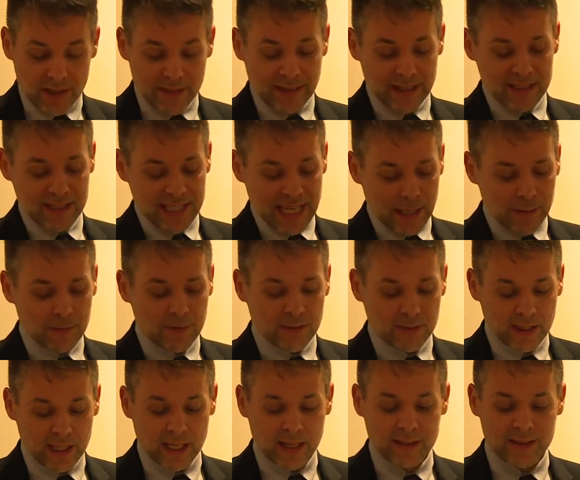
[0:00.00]
the same
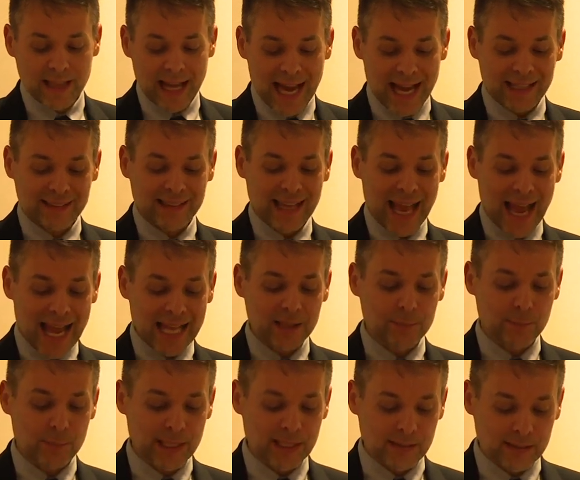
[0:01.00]
thing that
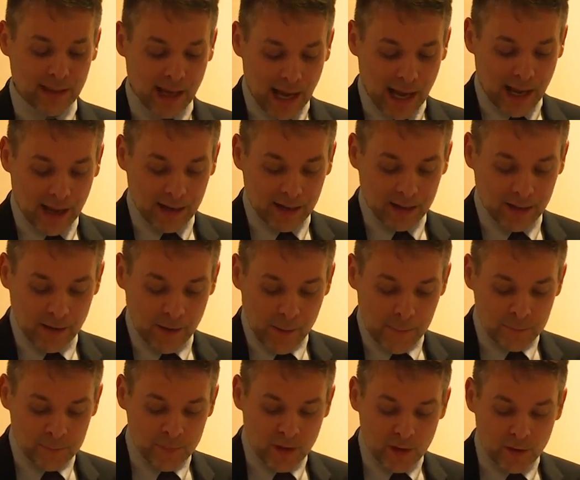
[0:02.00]
had been done
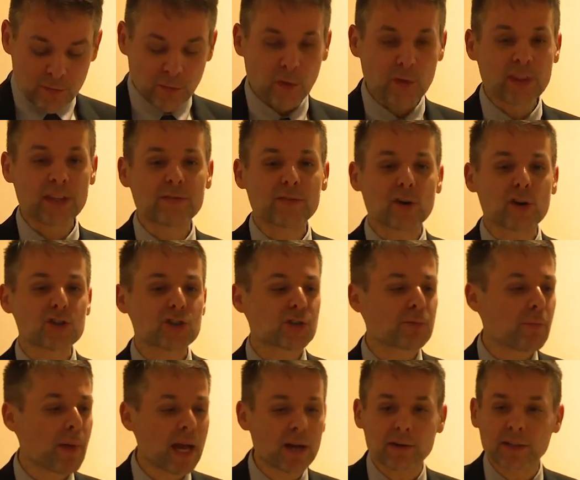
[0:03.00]
for the
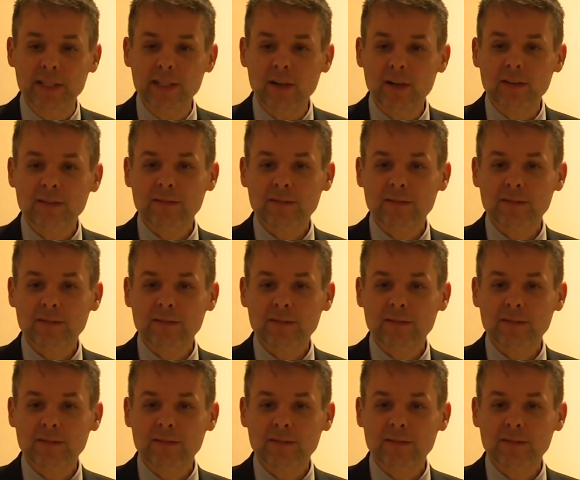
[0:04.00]
Virgin Mary,